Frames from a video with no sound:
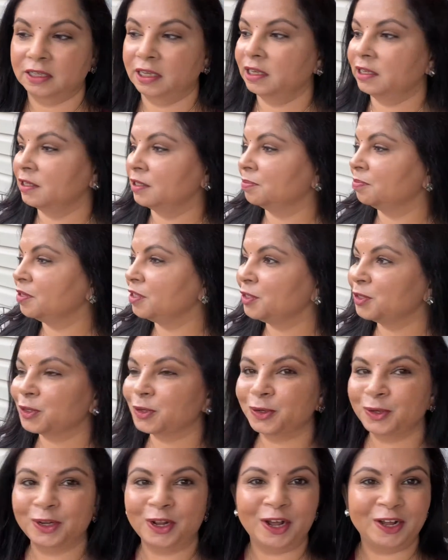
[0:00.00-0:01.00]
It's been
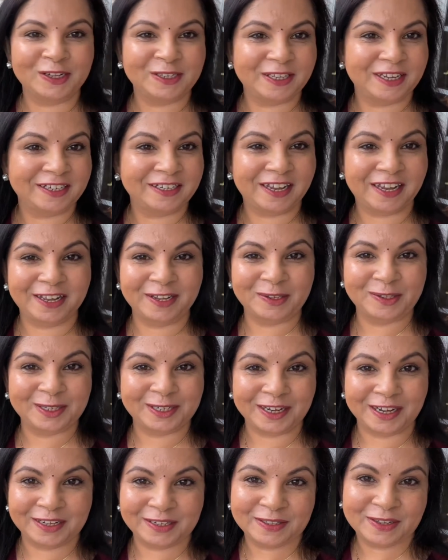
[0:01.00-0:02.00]
so long that I have
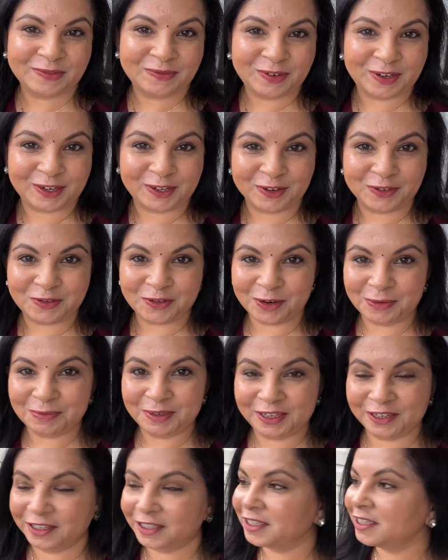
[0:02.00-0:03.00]
started the video from
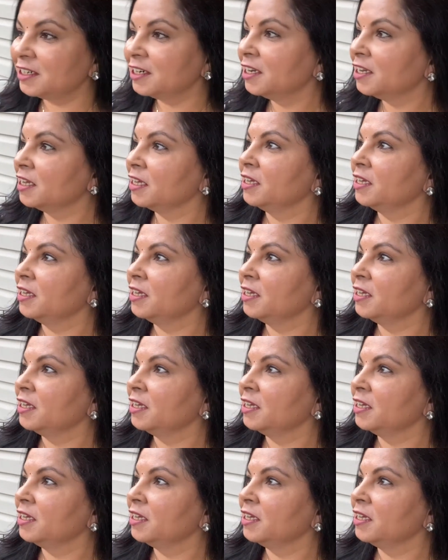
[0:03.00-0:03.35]
here.